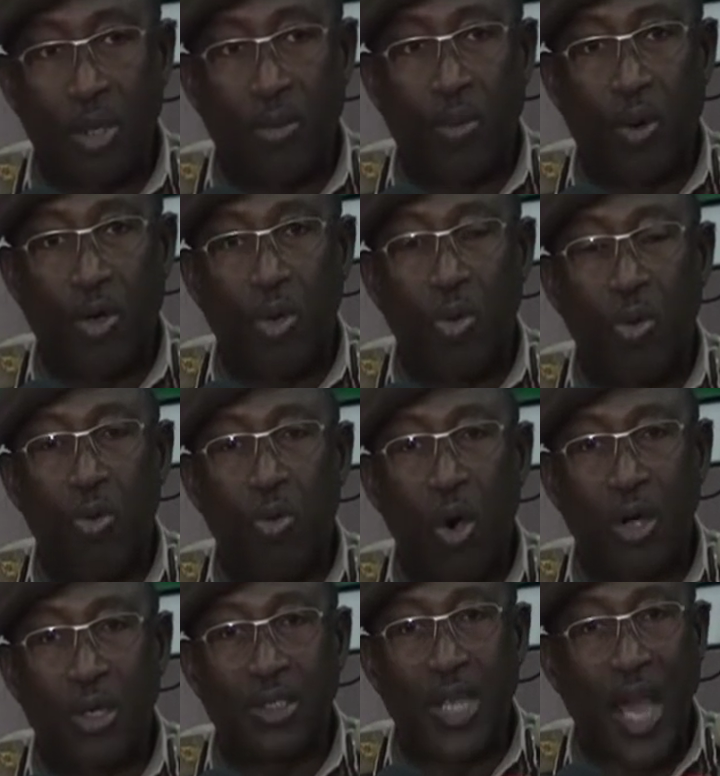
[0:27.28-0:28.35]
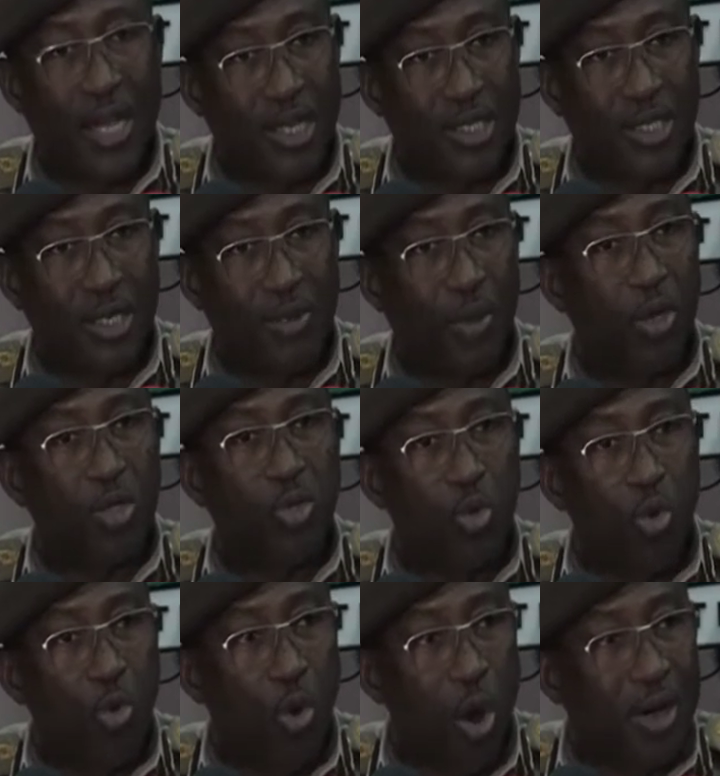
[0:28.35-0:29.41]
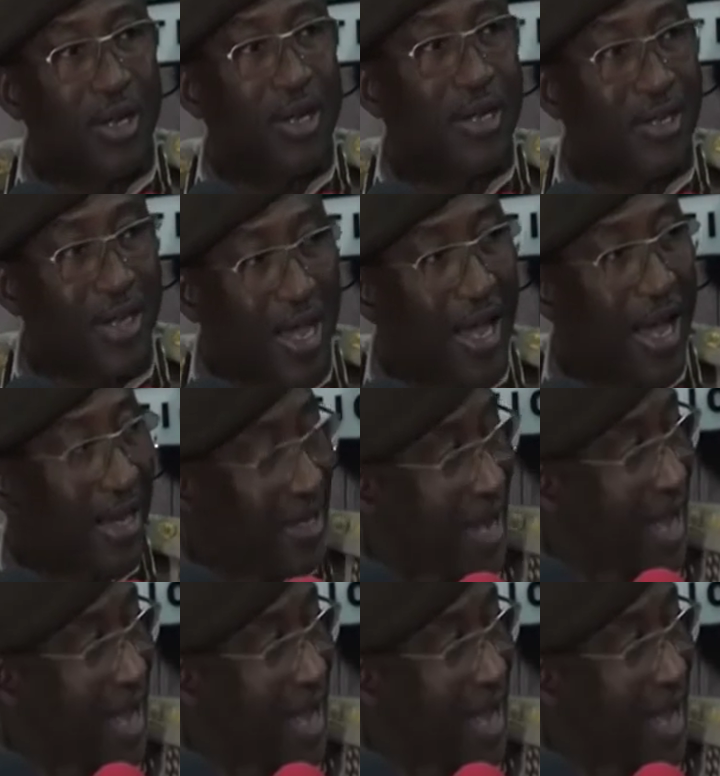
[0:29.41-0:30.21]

of the board who worked tirelessly, because we worked day and